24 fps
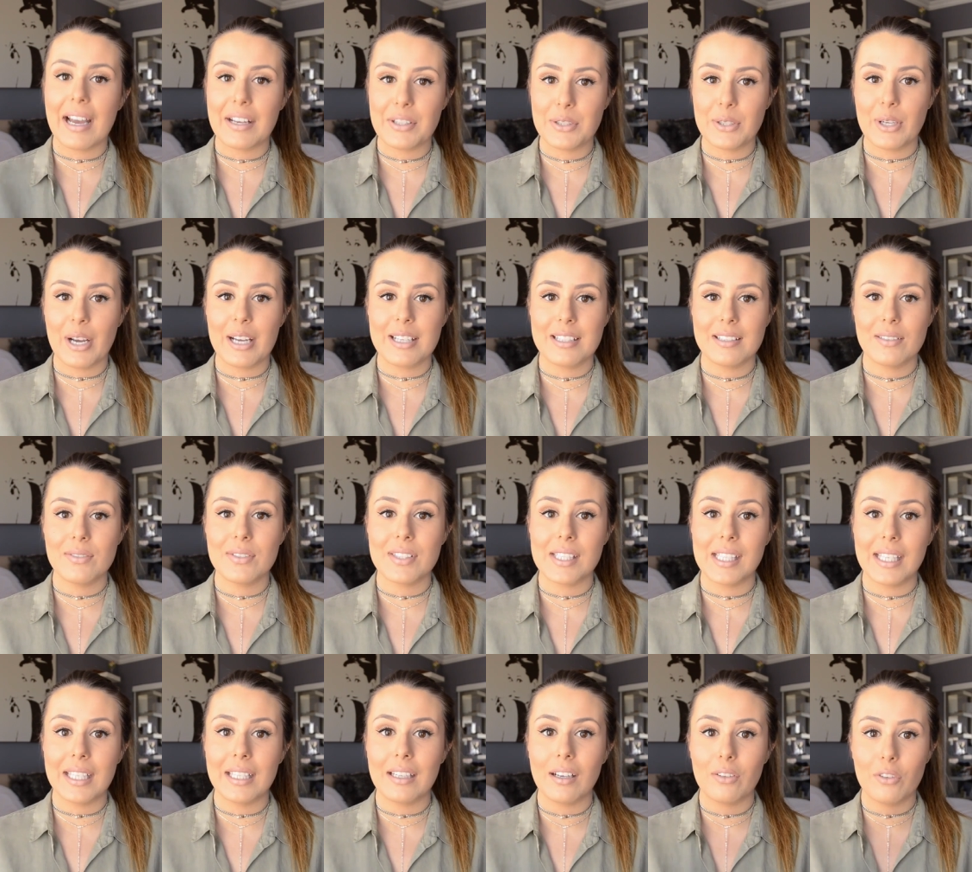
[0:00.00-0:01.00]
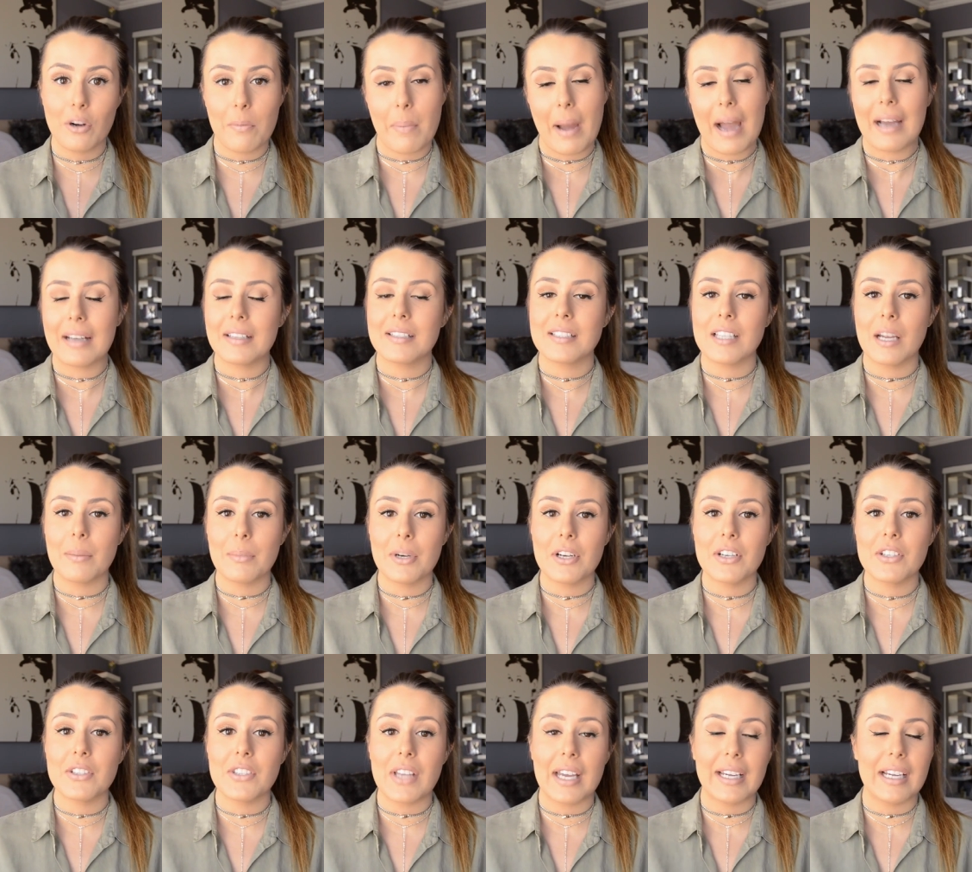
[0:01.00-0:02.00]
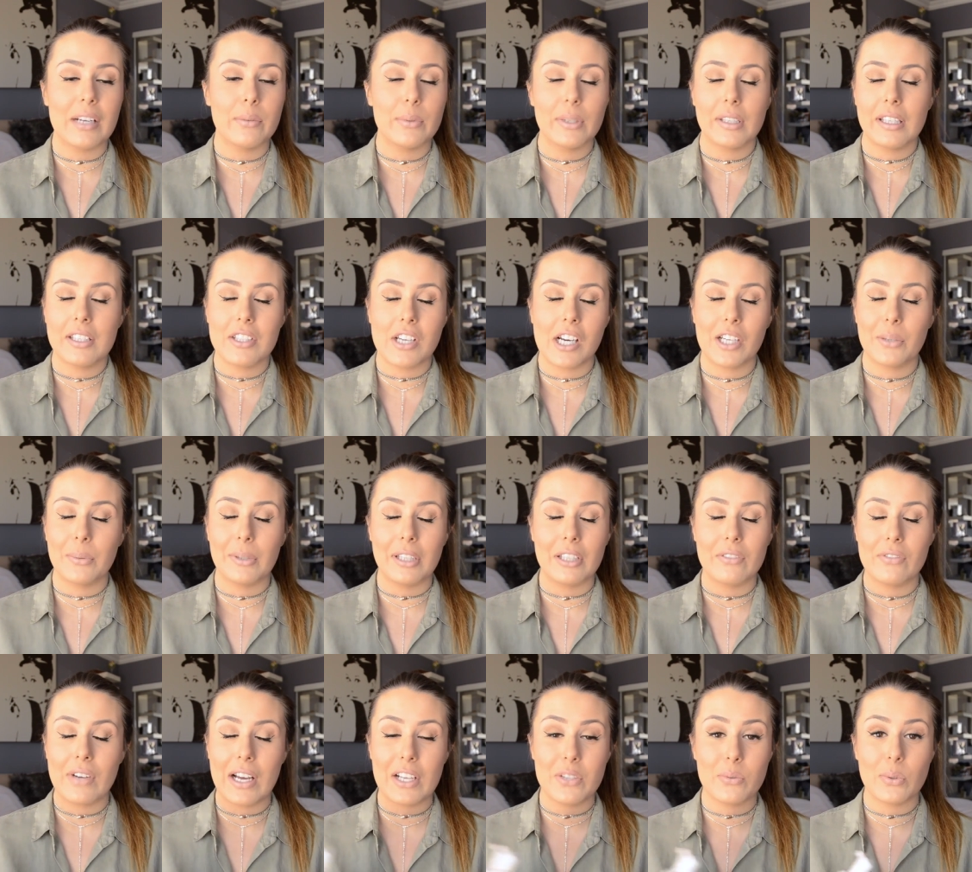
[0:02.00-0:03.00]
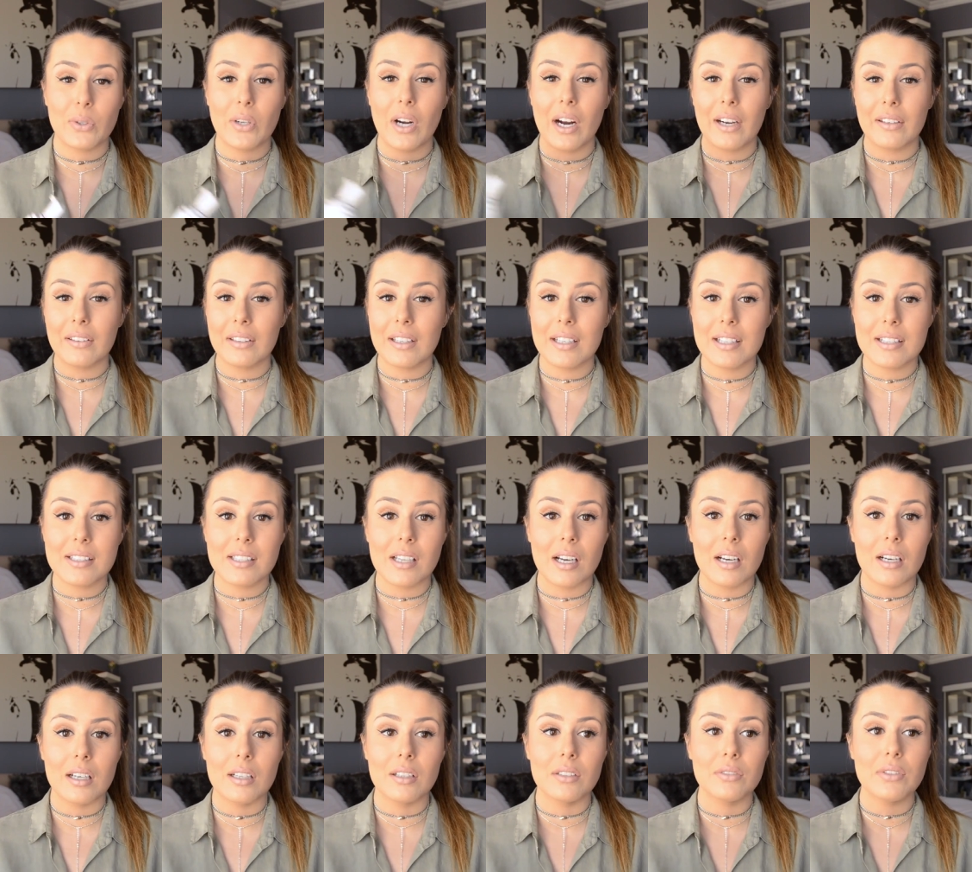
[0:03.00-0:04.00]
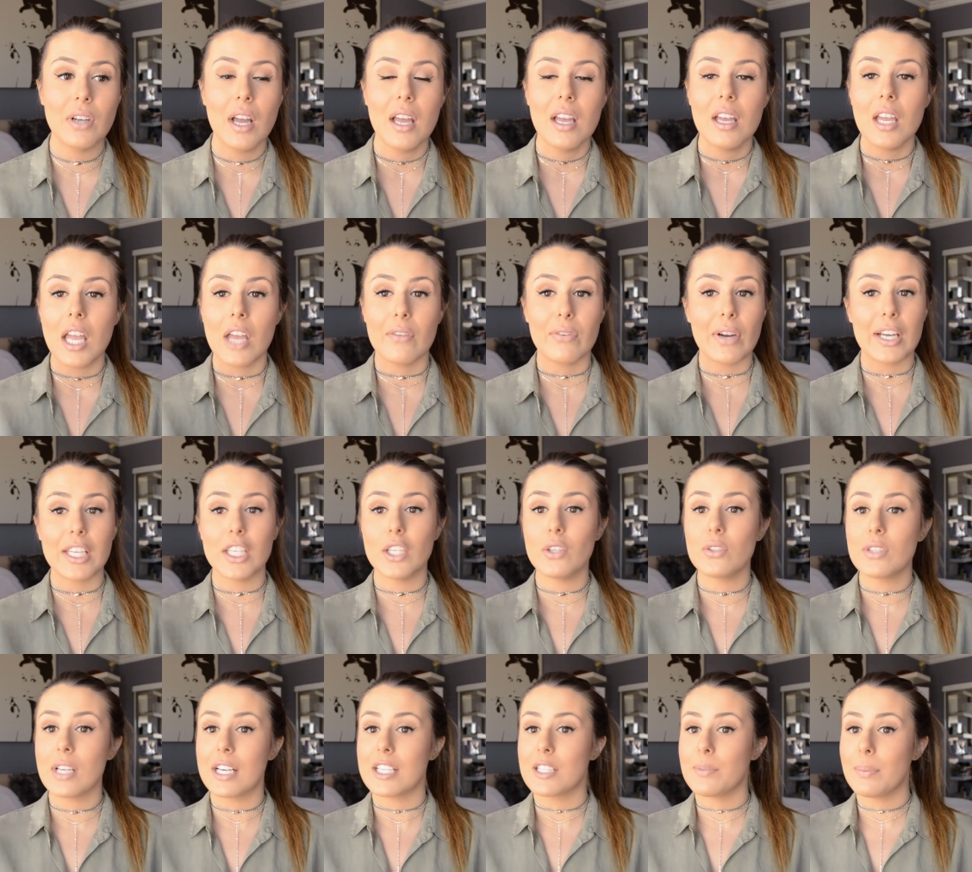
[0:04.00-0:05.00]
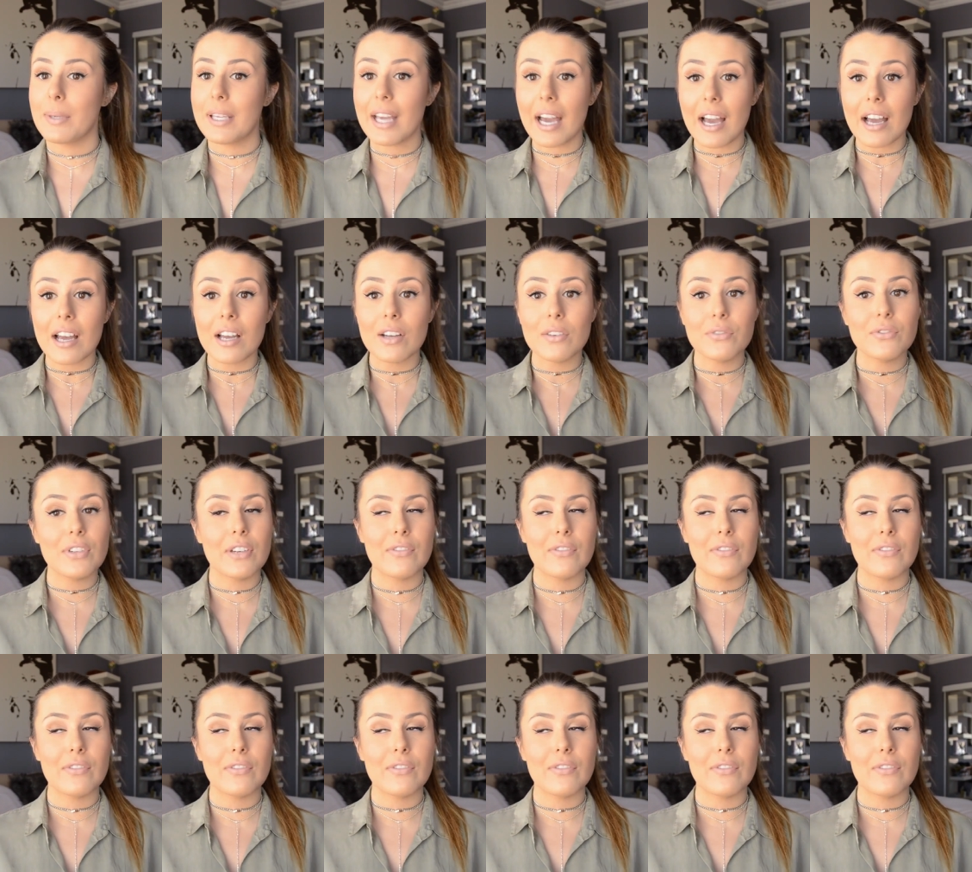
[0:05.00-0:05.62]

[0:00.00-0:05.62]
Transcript: As you guys have seen over past summers, I get really dark really fast regardless of if I use SPF,